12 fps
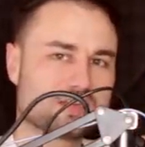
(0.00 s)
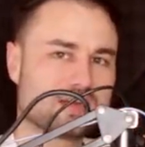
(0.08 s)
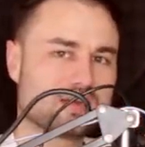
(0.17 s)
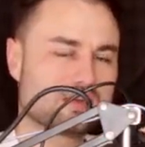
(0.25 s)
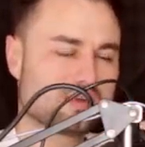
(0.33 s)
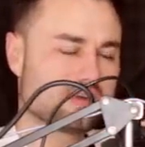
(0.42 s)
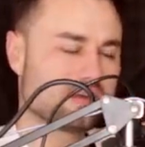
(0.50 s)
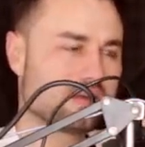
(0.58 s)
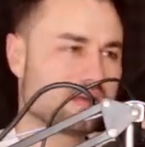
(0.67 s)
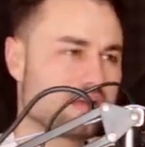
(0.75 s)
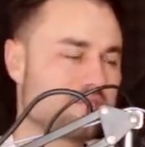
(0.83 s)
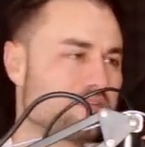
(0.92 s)
set,
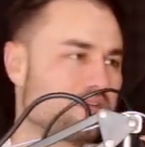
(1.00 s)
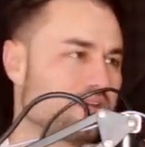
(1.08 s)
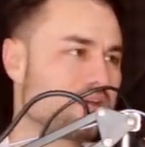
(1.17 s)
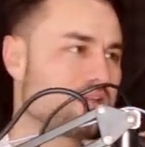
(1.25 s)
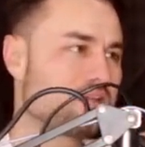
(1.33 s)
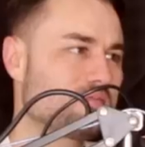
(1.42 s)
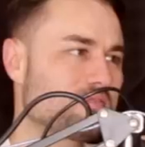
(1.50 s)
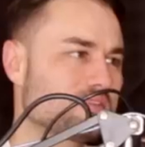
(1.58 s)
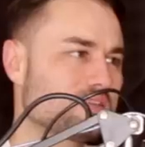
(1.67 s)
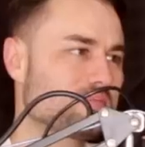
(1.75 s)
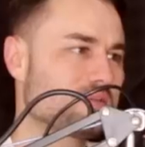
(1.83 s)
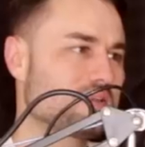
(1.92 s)
if you're looking then for
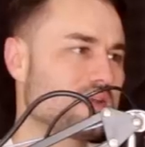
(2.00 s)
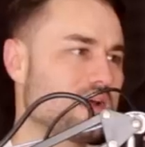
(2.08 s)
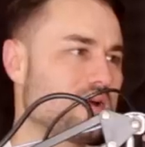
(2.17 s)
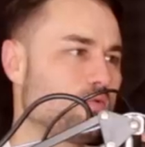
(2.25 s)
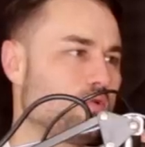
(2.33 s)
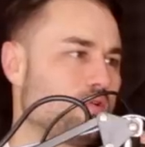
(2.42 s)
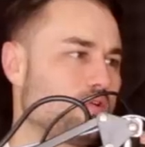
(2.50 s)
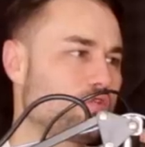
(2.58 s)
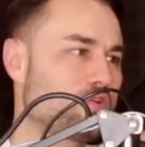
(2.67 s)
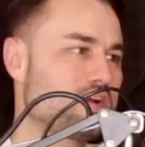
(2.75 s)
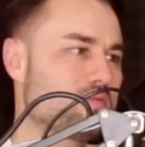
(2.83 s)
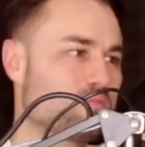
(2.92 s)
something that will
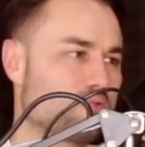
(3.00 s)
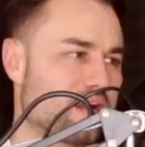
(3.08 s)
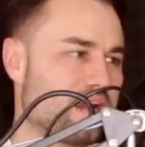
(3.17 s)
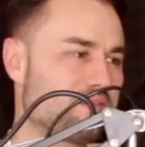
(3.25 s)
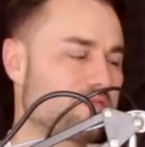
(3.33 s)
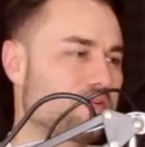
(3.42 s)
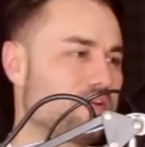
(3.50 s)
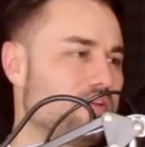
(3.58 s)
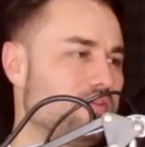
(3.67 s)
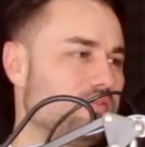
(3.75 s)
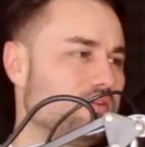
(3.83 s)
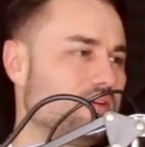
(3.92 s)
create a brand for
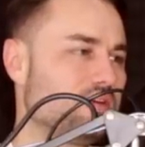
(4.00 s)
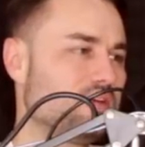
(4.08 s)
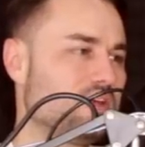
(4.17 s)
you,